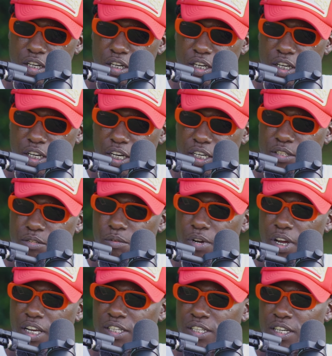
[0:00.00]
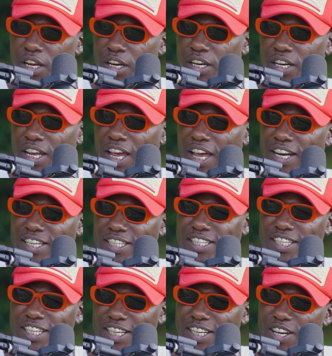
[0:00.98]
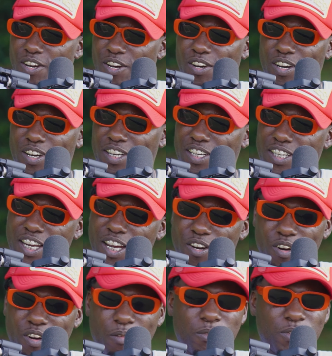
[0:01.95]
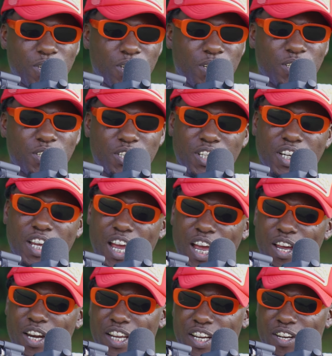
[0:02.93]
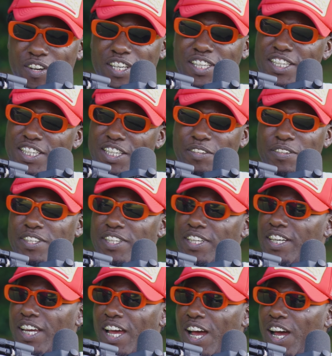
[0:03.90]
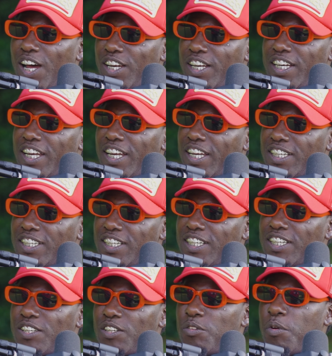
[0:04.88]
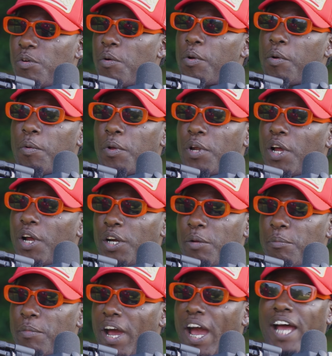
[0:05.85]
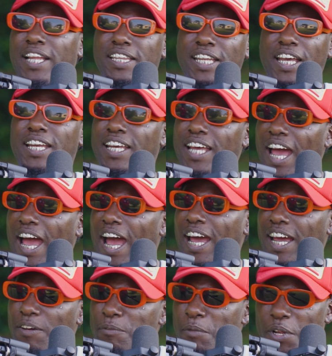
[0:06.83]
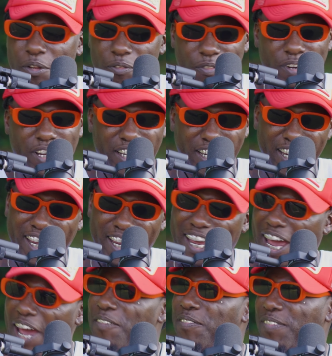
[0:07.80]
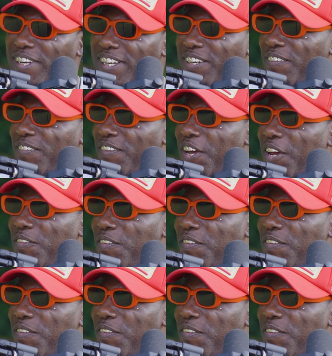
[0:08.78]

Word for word: uh, X, Y, you know how that mm-hmm, shit. Your chromosome. Yeah, chromosome shit. All that crazy shit was in, all in that shit too. What right. we were learning about. I think that how it motherfucking happened. You feel